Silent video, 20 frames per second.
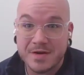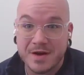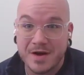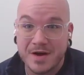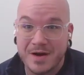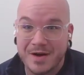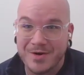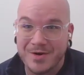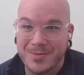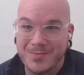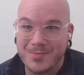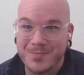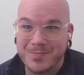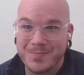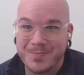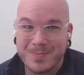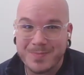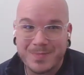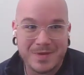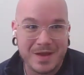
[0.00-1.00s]
um,
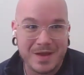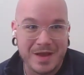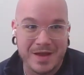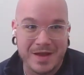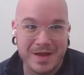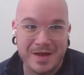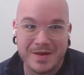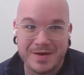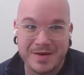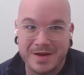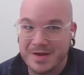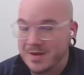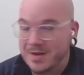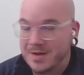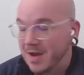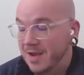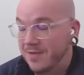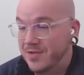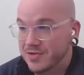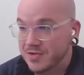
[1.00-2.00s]
and I,
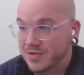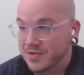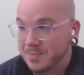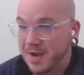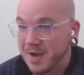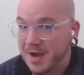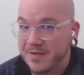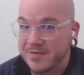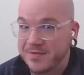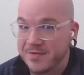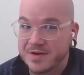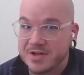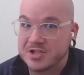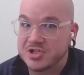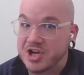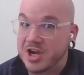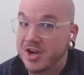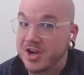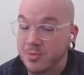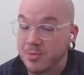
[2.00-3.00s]
I, eventually passed in
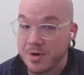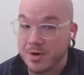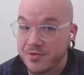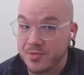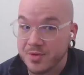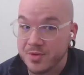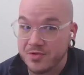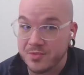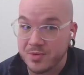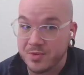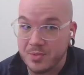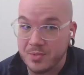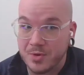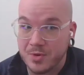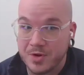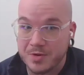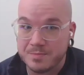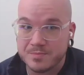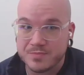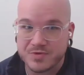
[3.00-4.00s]
January of
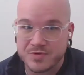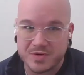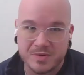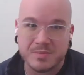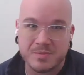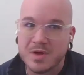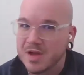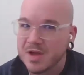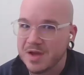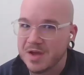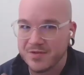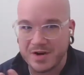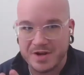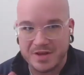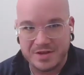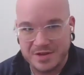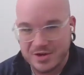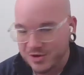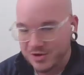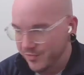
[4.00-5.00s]
2021. So I've got a
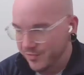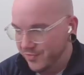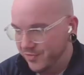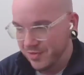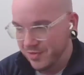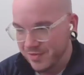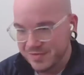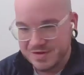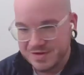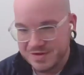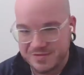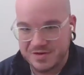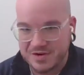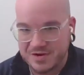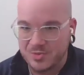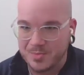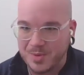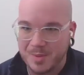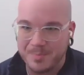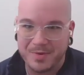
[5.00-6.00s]
year of service desk
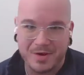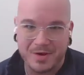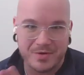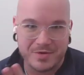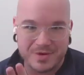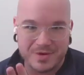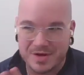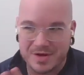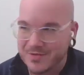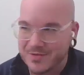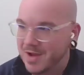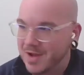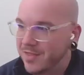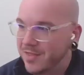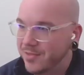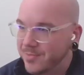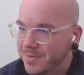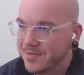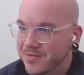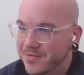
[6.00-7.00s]
under my belt. I've got
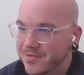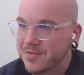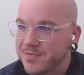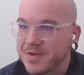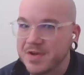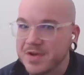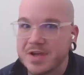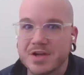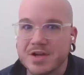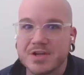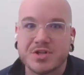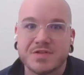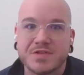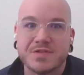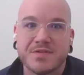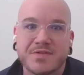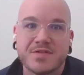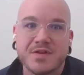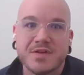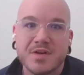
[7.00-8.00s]
three
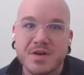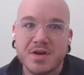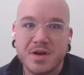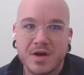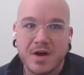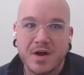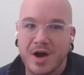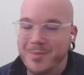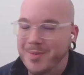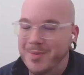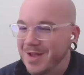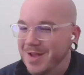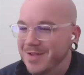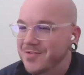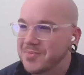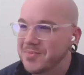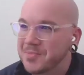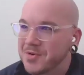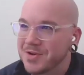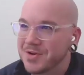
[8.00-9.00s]
certifications um, and
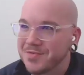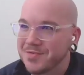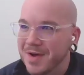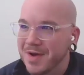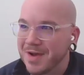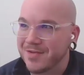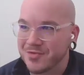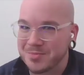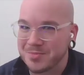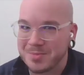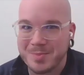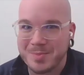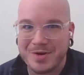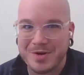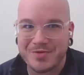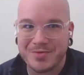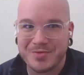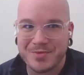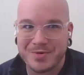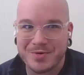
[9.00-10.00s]
some good advice from a
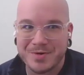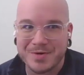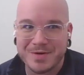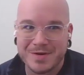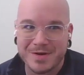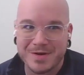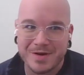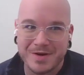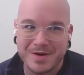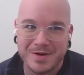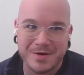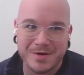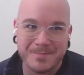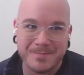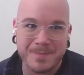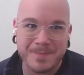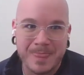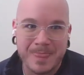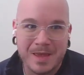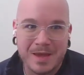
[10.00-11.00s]
mentor.
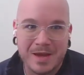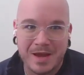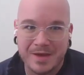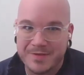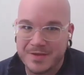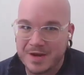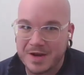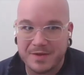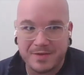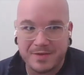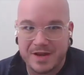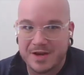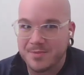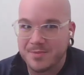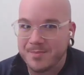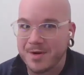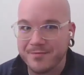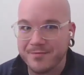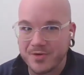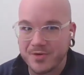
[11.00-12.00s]
Um, and then I landed
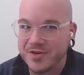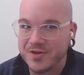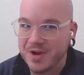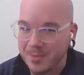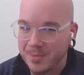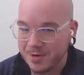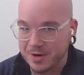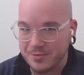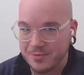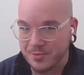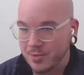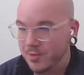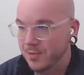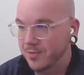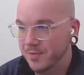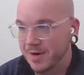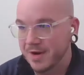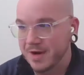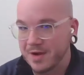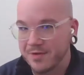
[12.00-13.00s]
my first networking role
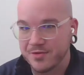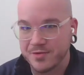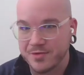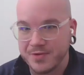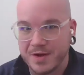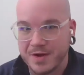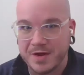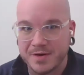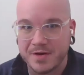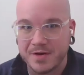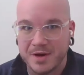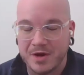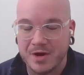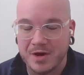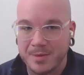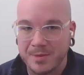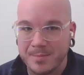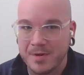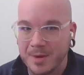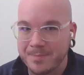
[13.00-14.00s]
right after that
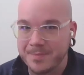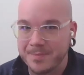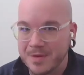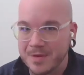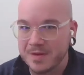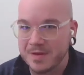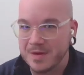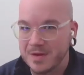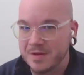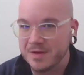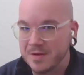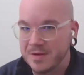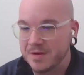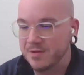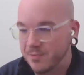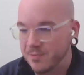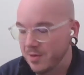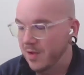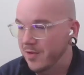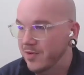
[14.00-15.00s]
um, up in
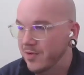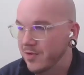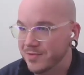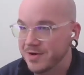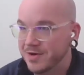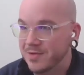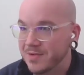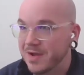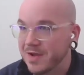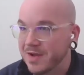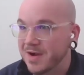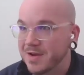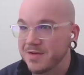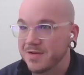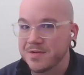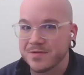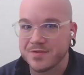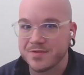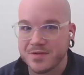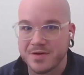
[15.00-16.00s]
Raleigh, North Carolina.
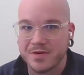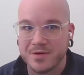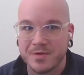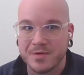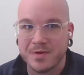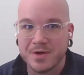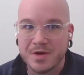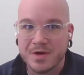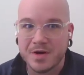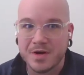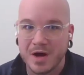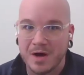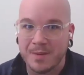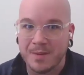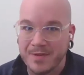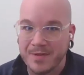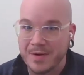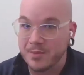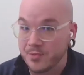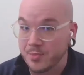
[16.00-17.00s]
So,
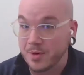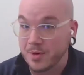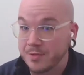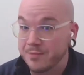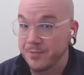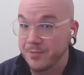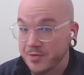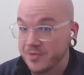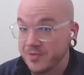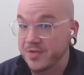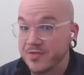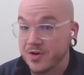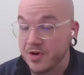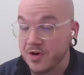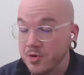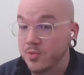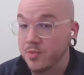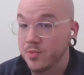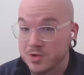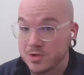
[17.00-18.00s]
and that was working for
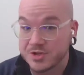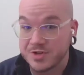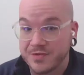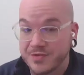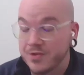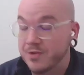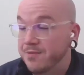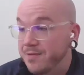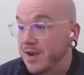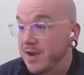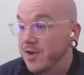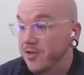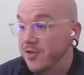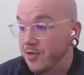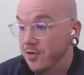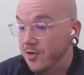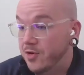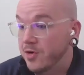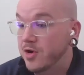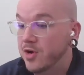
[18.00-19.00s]
Cisco, which is the
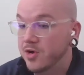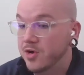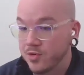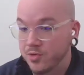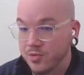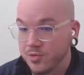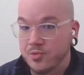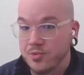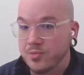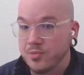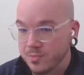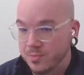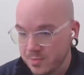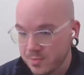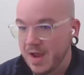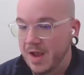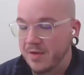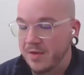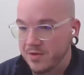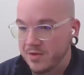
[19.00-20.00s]
vendor who
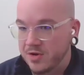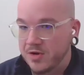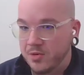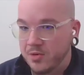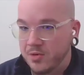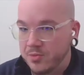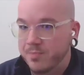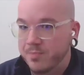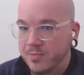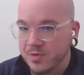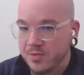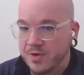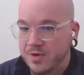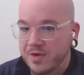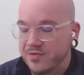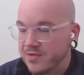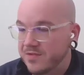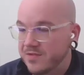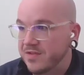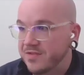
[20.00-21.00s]
has you know who who
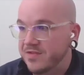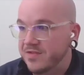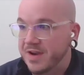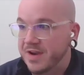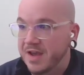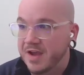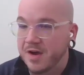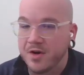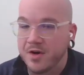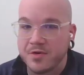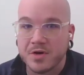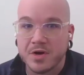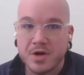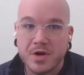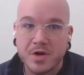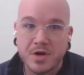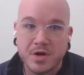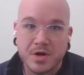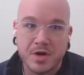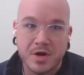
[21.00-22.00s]
gives the CCNA out.
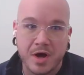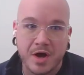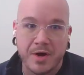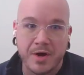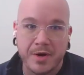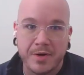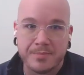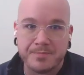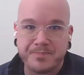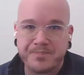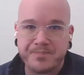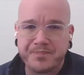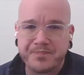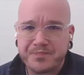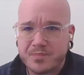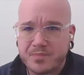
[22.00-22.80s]
Um,